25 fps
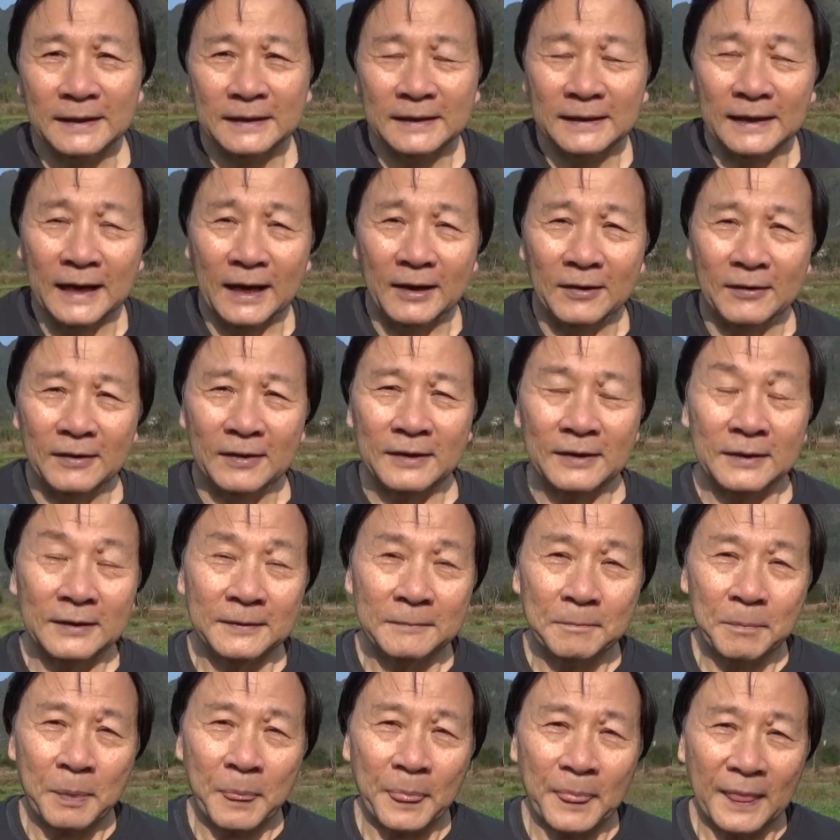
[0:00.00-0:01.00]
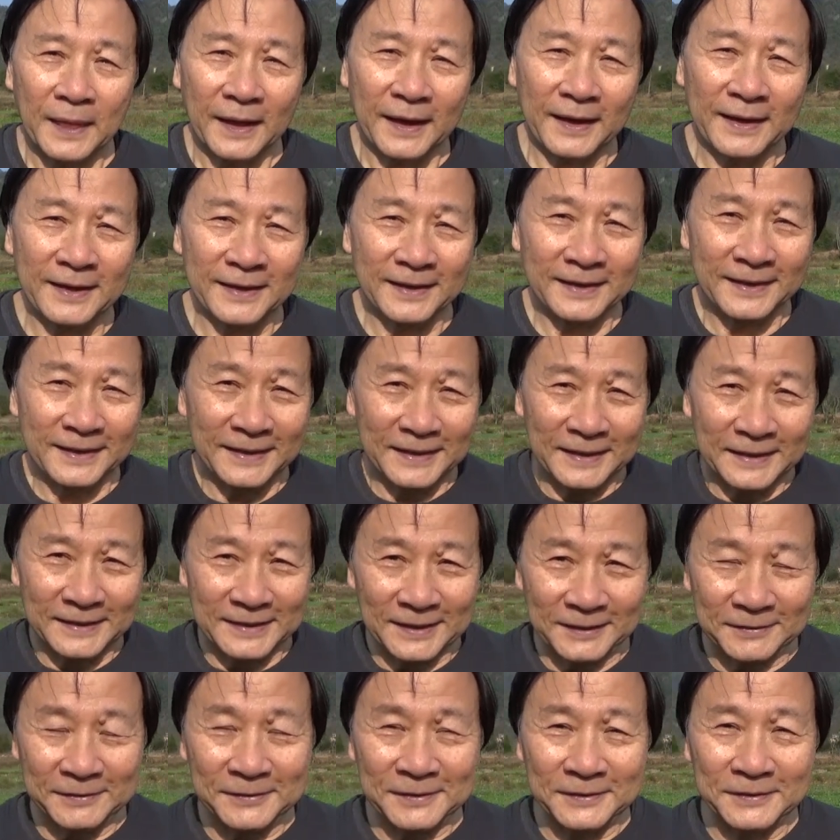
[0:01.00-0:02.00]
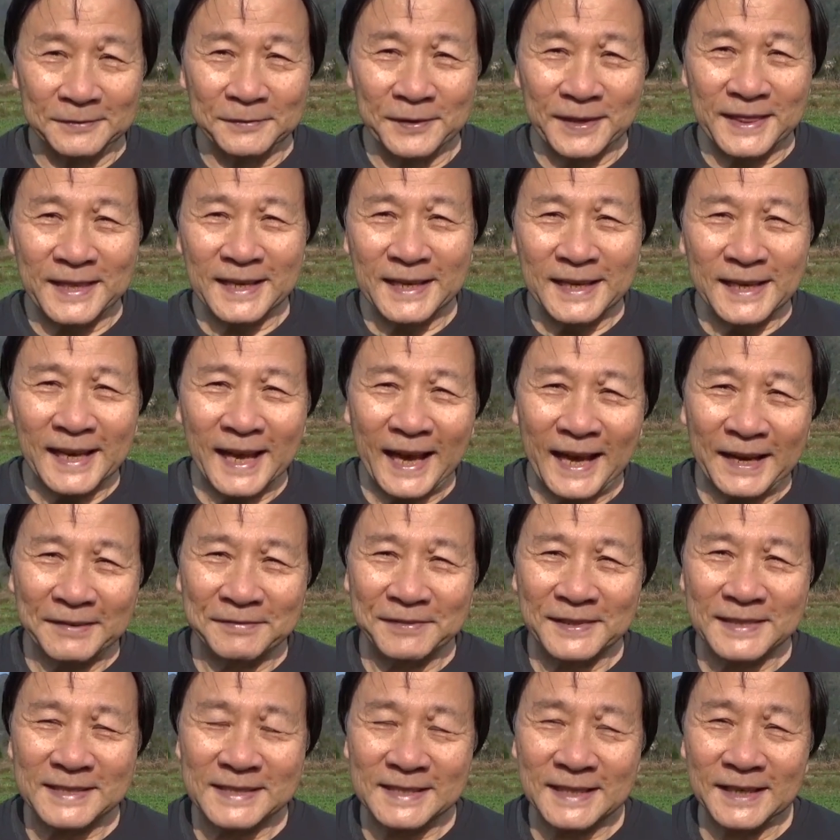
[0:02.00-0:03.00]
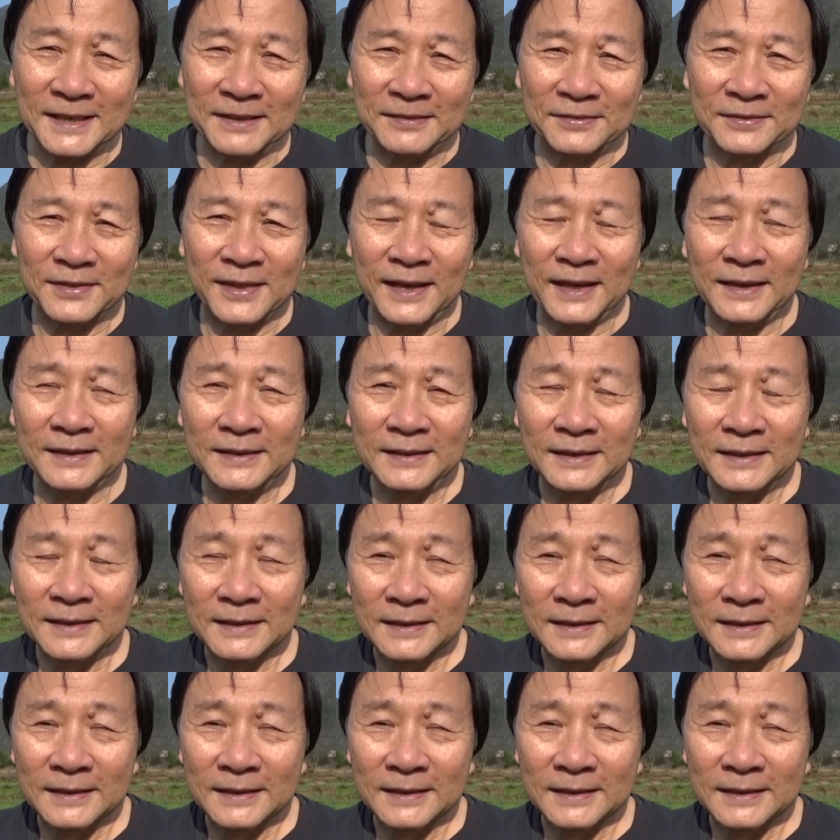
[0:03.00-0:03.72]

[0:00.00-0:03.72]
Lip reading: Now, so within life itself, then